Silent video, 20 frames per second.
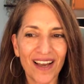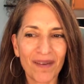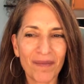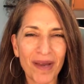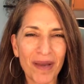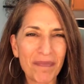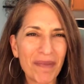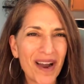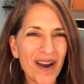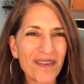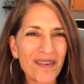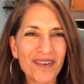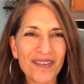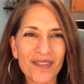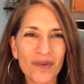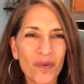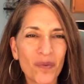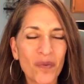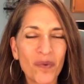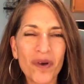my power as
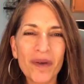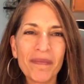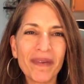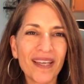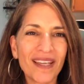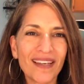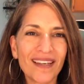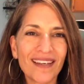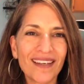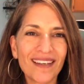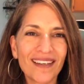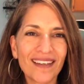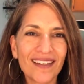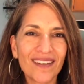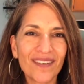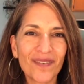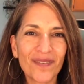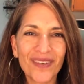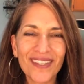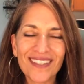a woman.
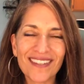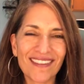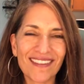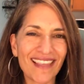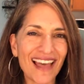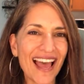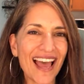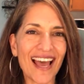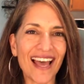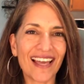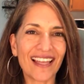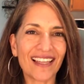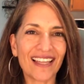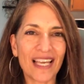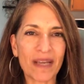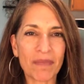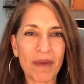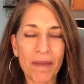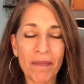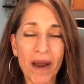What's that?
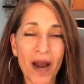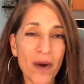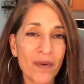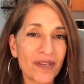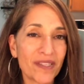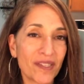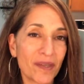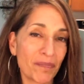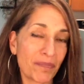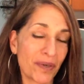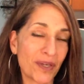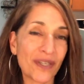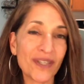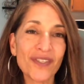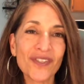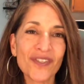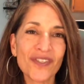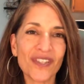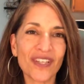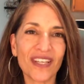Like, my power as a
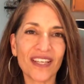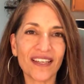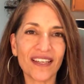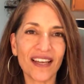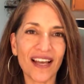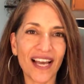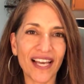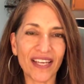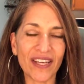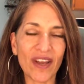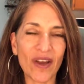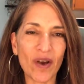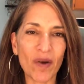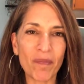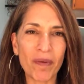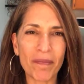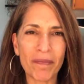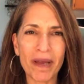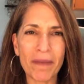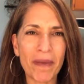person, I know,
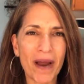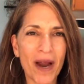but my